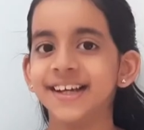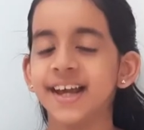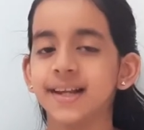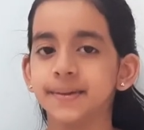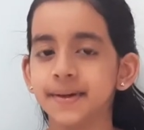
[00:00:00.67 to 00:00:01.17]

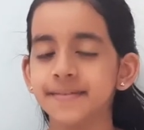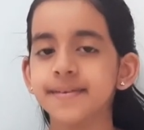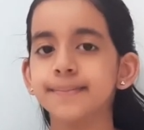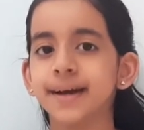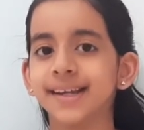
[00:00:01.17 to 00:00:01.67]
Hello
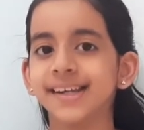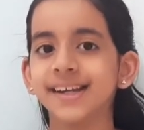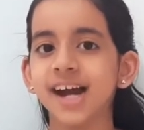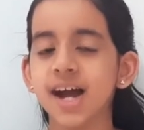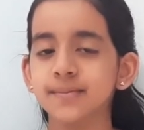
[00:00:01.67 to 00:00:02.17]

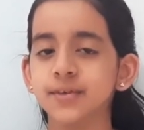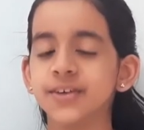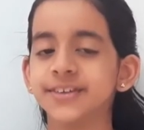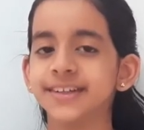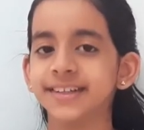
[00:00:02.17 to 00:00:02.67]
everybody, I'm
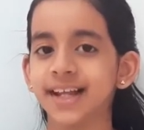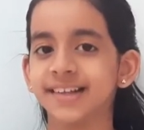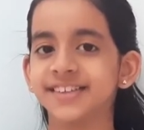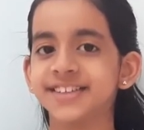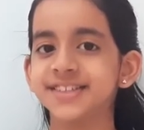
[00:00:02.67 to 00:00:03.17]
going to tell
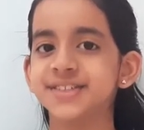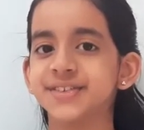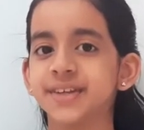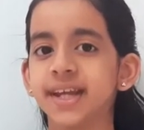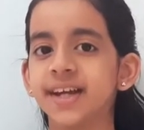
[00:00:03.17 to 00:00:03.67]
you the
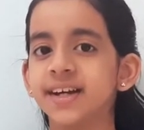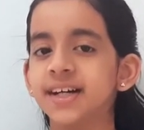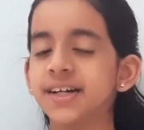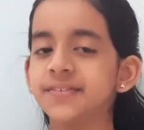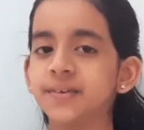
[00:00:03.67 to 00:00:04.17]
story
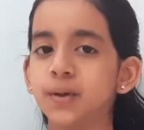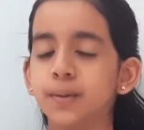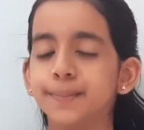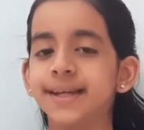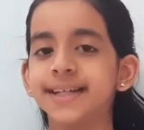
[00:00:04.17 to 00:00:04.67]
of
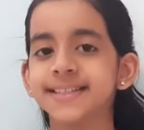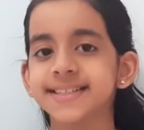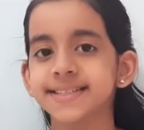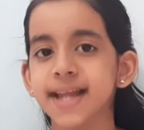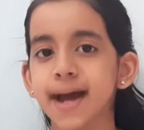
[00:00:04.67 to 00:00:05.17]
Goby and
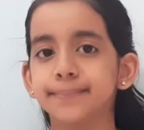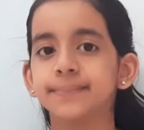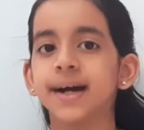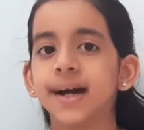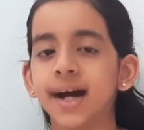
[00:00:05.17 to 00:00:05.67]
Snap.
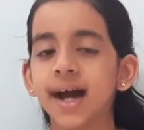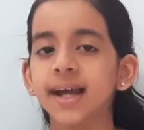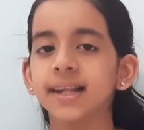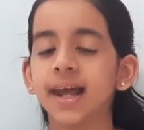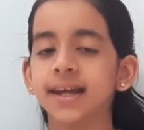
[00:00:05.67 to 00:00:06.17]

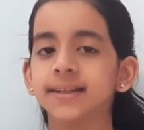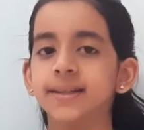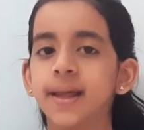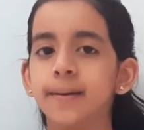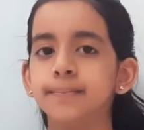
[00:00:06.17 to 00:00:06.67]
I like
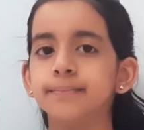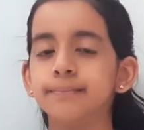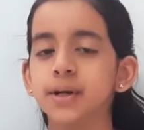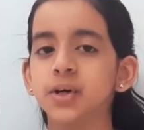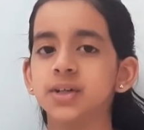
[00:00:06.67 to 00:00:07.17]
them
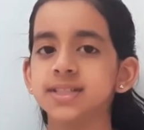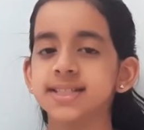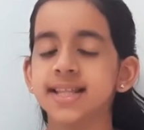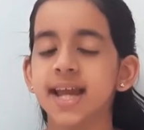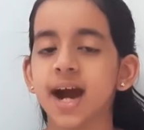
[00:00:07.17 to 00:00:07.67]
because
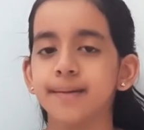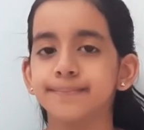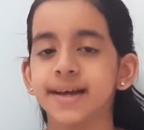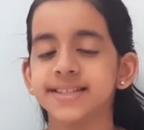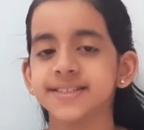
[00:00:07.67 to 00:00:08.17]
they are
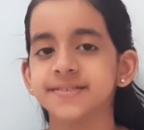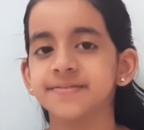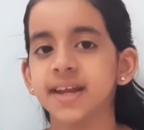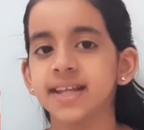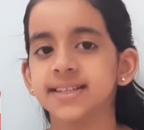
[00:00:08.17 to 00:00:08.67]
best
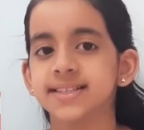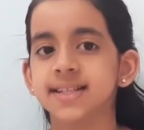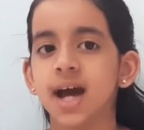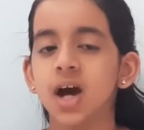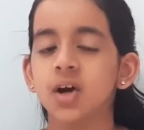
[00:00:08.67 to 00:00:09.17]
friends.
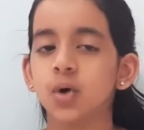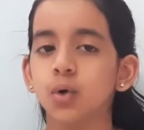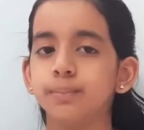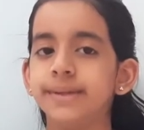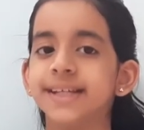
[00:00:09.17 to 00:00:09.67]

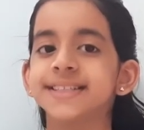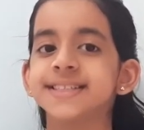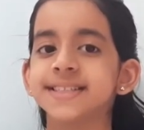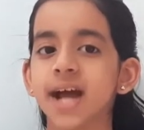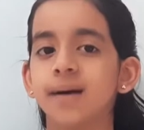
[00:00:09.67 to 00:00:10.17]
Goby and
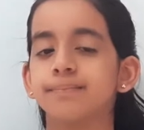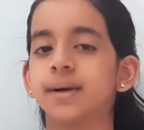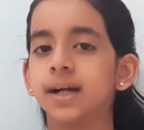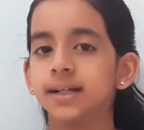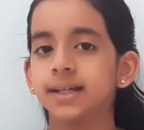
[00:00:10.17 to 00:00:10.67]
Snap.
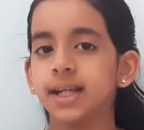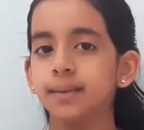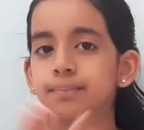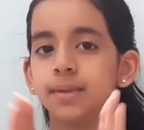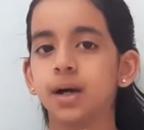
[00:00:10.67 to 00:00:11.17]

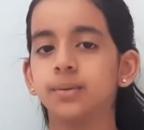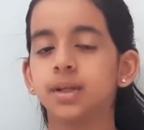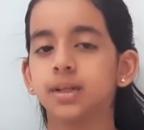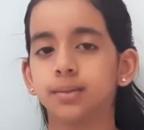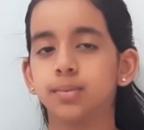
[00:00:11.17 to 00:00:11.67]
Deep down
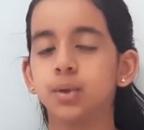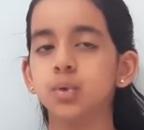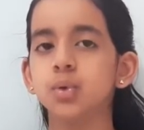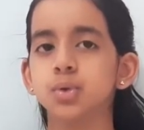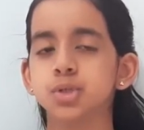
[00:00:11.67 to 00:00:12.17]
in the
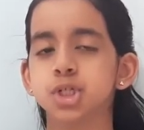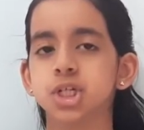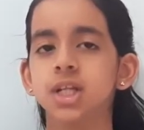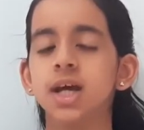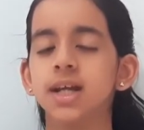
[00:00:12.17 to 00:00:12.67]
blue
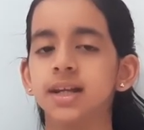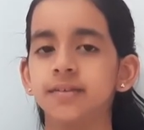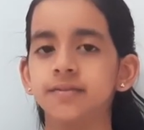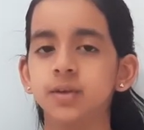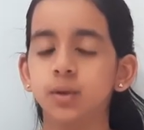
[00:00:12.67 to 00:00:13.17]
ocean
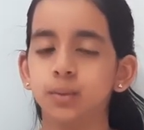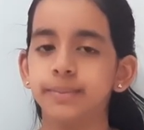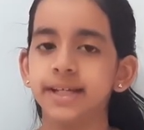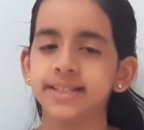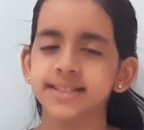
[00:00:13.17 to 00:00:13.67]
lived
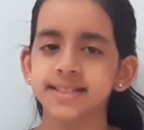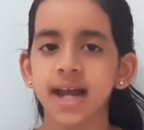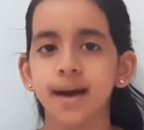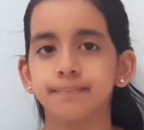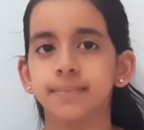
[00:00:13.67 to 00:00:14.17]
Goby and
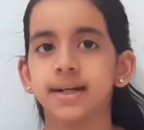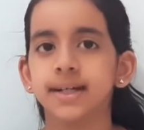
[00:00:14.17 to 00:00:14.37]
Snap.